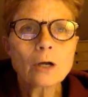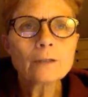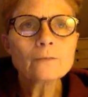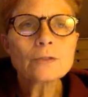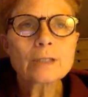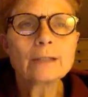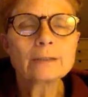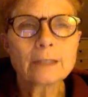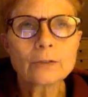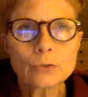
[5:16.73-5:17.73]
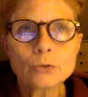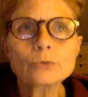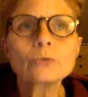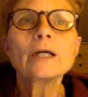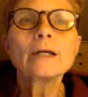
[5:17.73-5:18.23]
all of these contexts
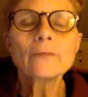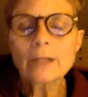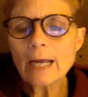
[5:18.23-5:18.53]
too that